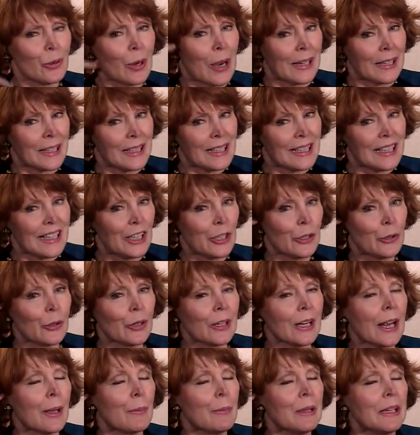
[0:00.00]
I didn't hear
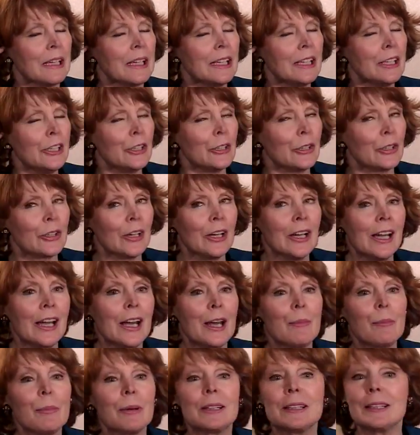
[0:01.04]
it, hear,
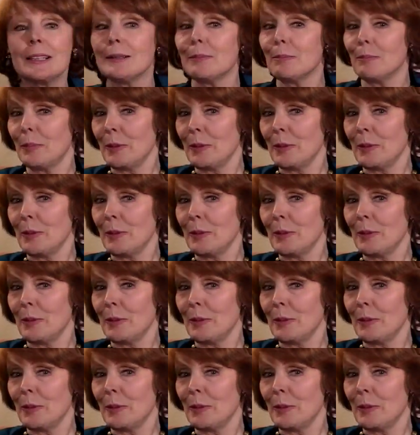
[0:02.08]
but